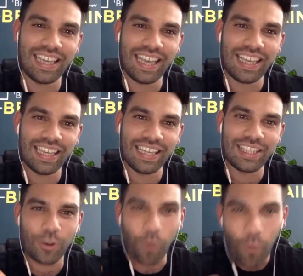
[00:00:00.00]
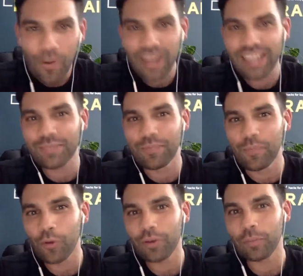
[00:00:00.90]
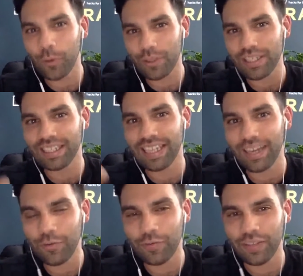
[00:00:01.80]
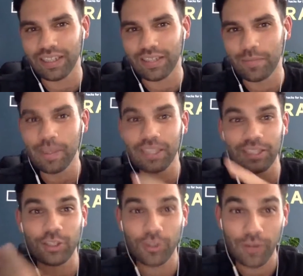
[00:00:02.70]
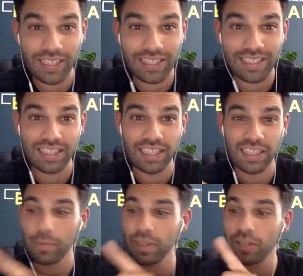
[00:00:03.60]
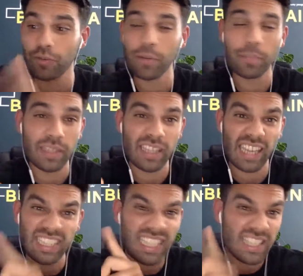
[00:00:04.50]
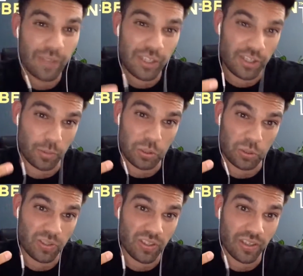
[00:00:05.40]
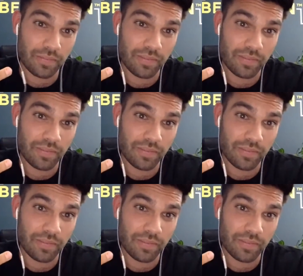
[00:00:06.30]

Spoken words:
is always more important and healthier than being stressed, being grumpy, and eating vegetables all the time.